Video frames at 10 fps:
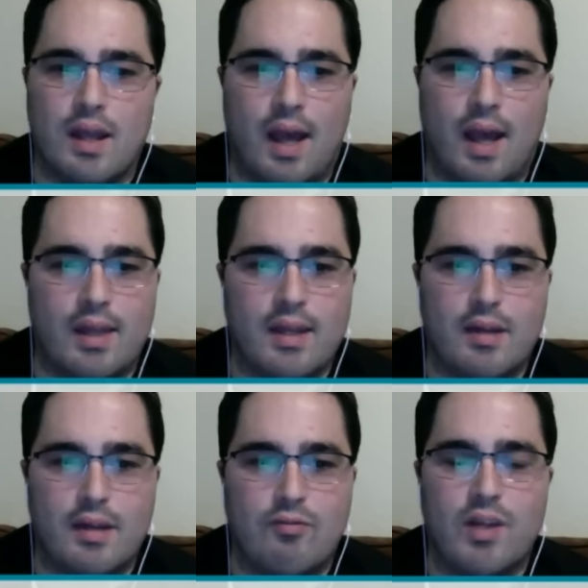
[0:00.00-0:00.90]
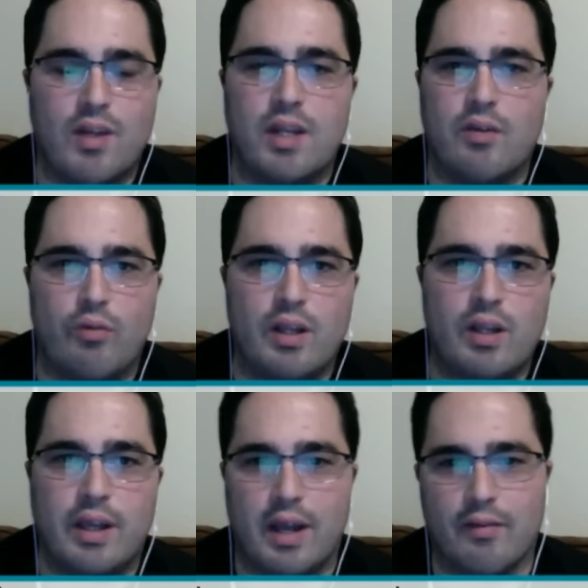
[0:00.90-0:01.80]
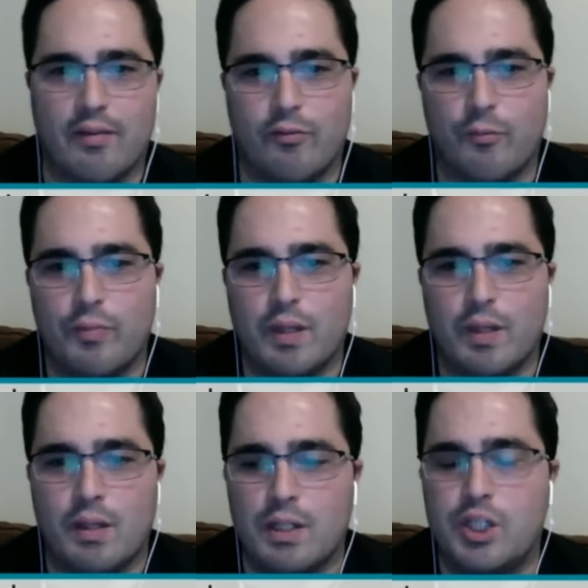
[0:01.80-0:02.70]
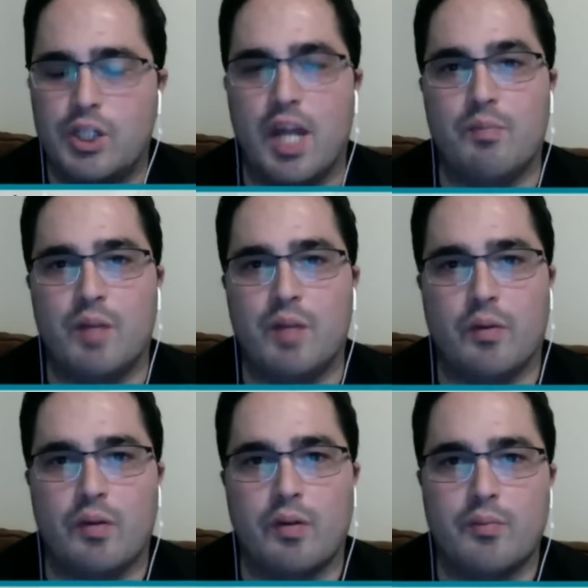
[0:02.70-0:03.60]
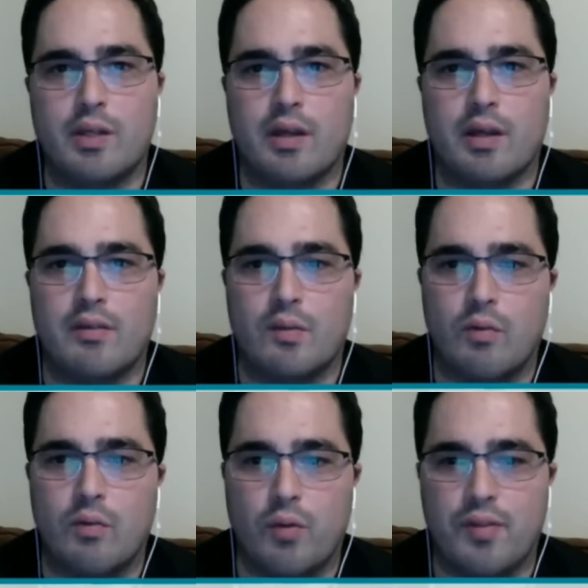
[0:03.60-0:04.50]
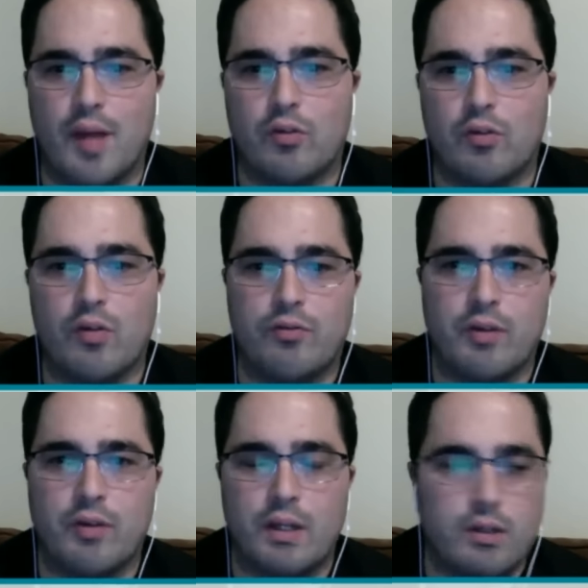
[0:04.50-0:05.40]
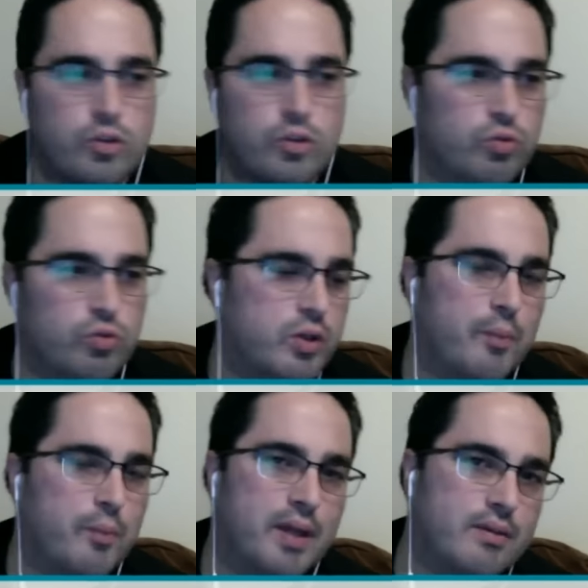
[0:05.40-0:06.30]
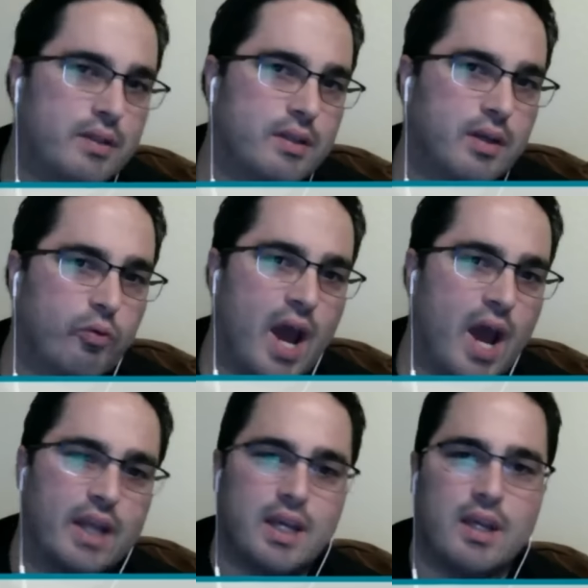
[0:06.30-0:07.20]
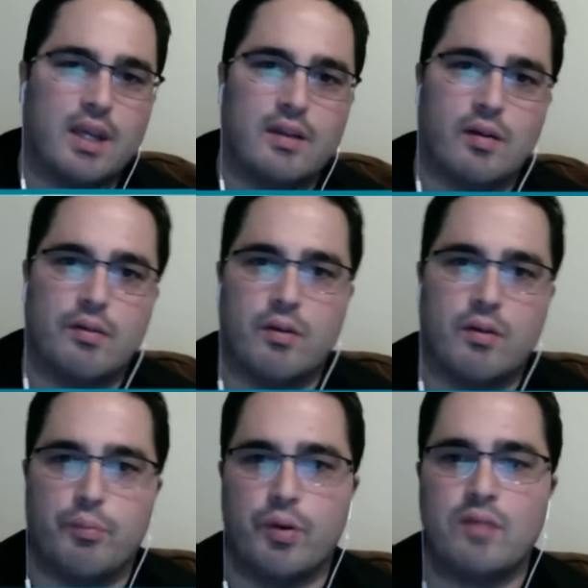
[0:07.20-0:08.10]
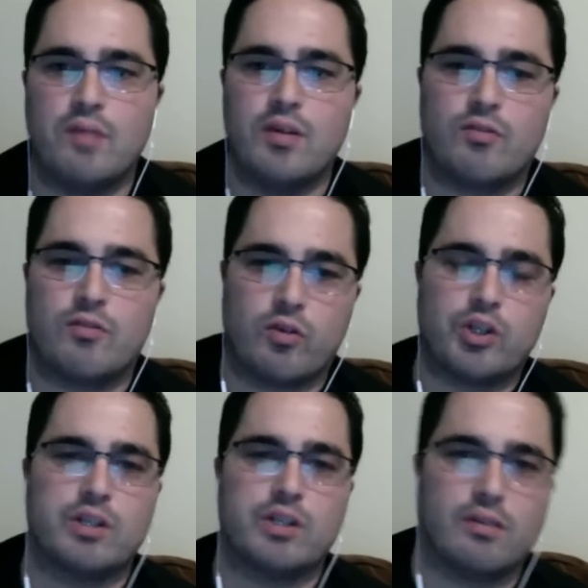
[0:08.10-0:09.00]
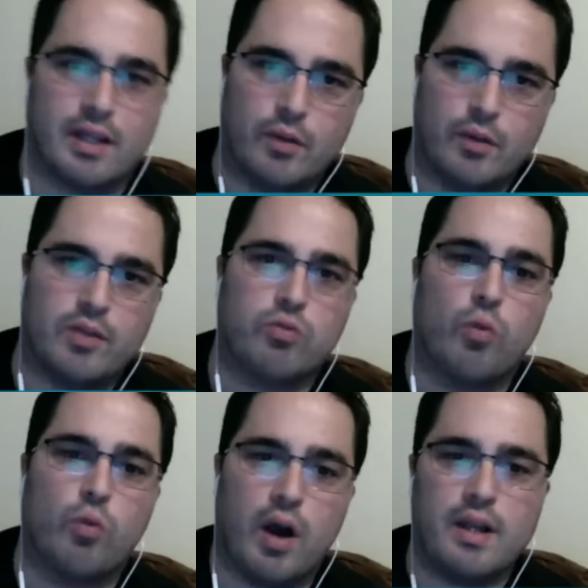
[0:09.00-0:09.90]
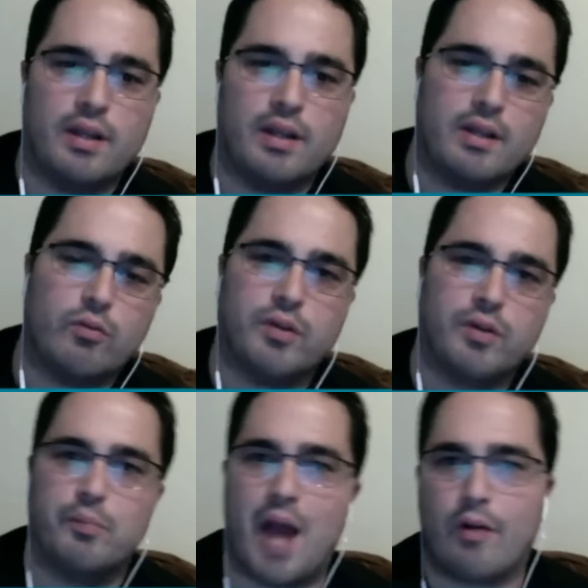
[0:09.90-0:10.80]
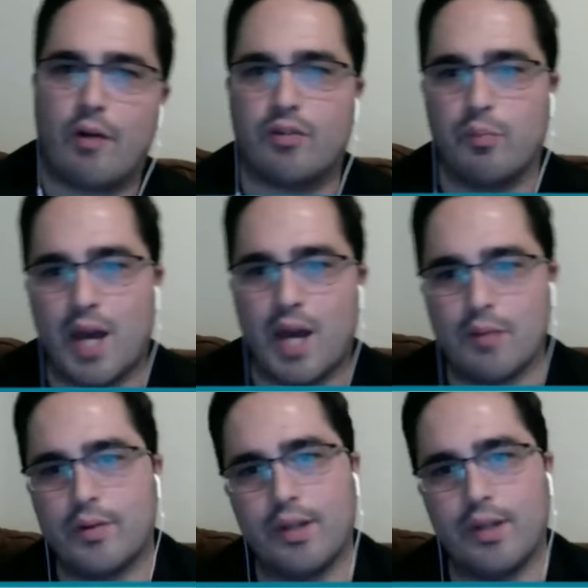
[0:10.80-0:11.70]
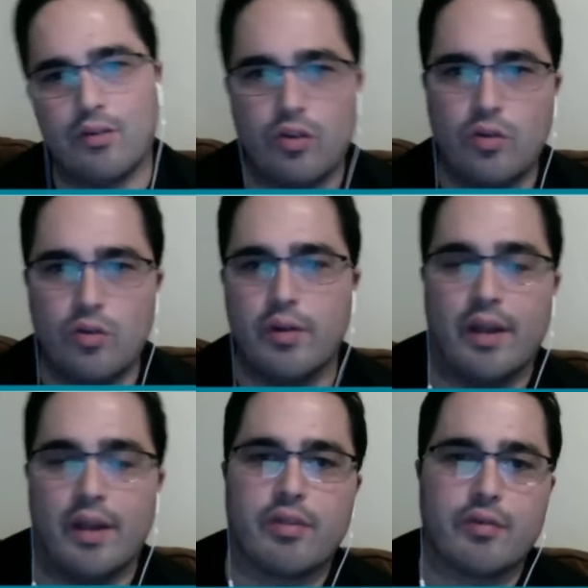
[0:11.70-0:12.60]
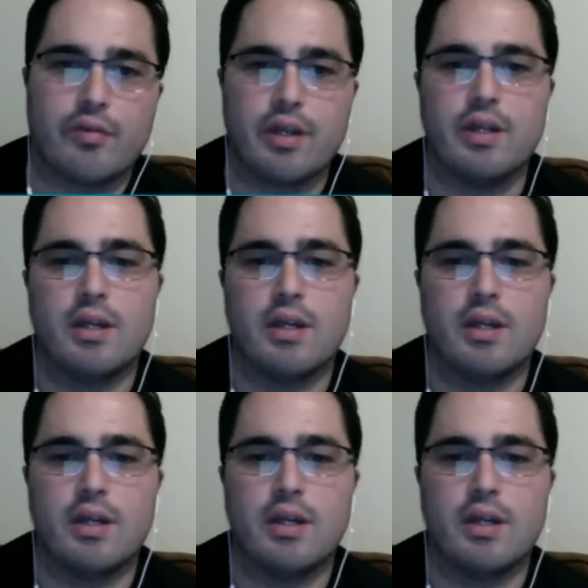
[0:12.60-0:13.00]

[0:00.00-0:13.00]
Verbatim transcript: I think Infinity really kind of jaded people because I mean, with them sort of, you know, basically eradicating their their previous versions, like they went through one, and then it wasn't backwards compatible, and then two, and then three,